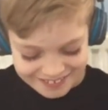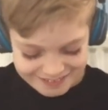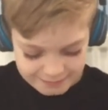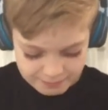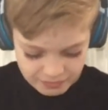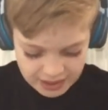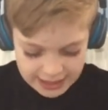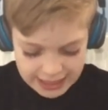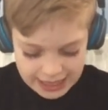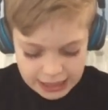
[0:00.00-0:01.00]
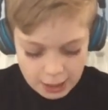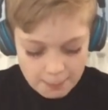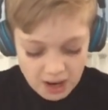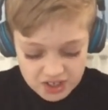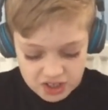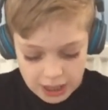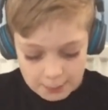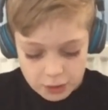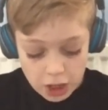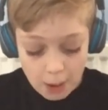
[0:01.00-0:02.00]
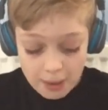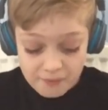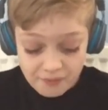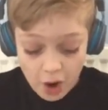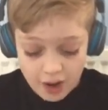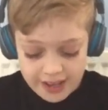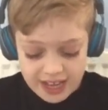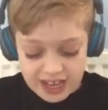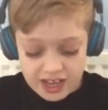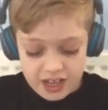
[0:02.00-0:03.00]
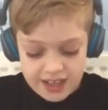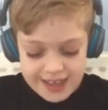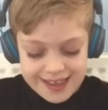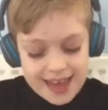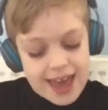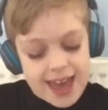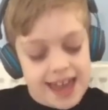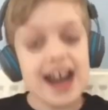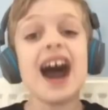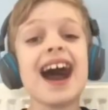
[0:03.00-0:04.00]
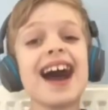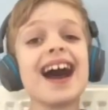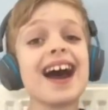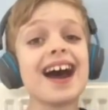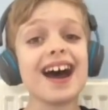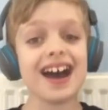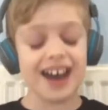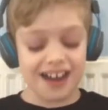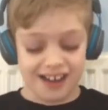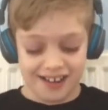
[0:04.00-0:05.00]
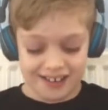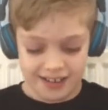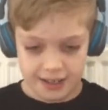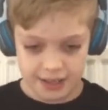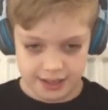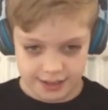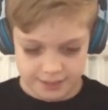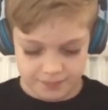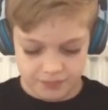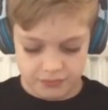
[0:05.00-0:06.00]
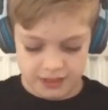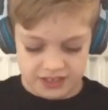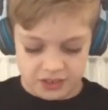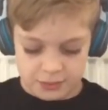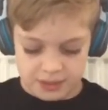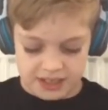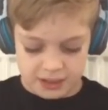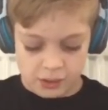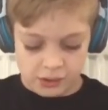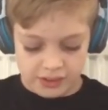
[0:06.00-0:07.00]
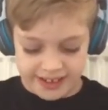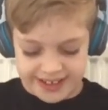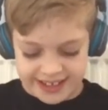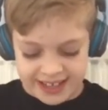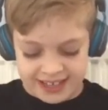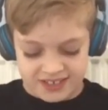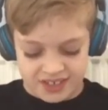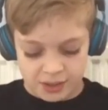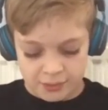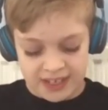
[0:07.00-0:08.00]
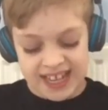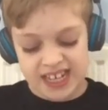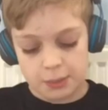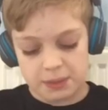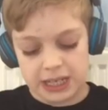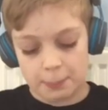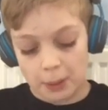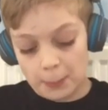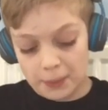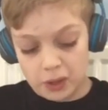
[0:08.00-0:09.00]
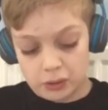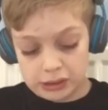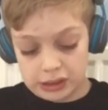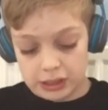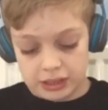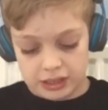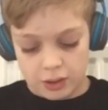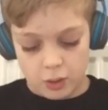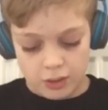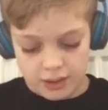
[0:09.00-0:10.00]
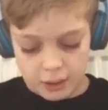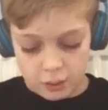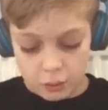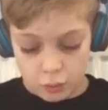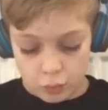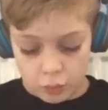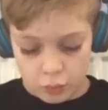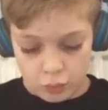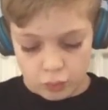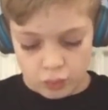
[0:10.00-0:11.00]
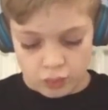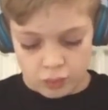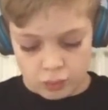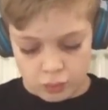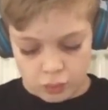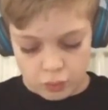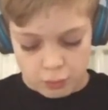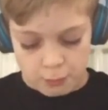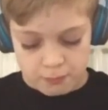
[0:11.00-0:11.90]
Elon Musk, I'm coming for you! Yeehaw! do not really look like it. We need a bigger bubble. Ooh,